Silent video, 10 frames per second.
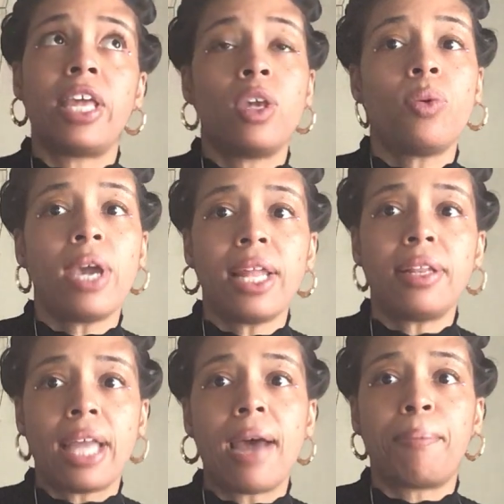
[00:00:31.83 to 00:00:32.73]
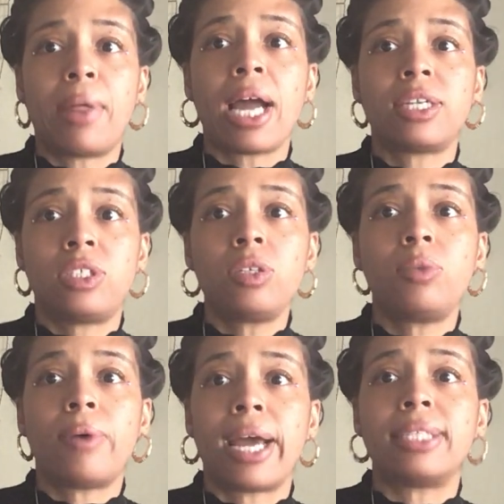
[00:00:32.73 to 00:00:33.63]
that you get that block
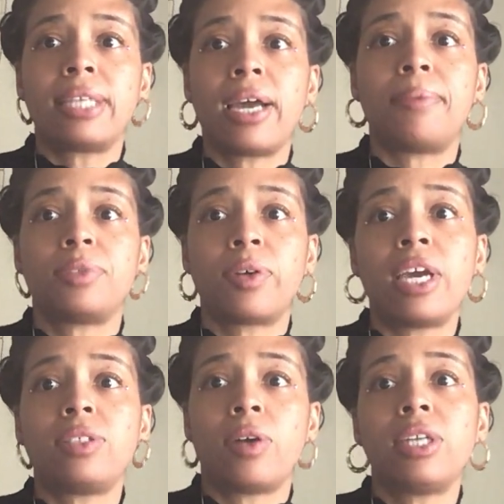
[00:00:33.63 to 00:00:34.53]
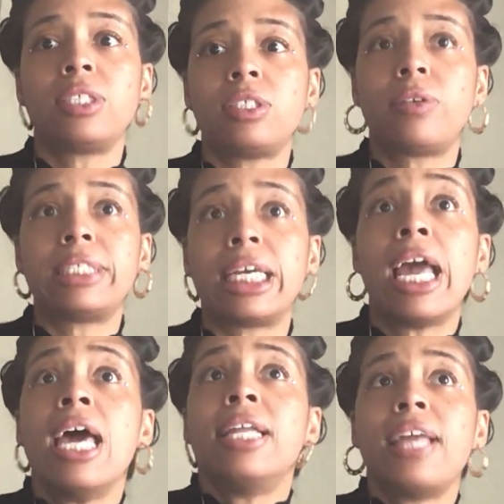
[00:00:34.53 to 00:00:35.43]
too at times, okay? So energy's resonate.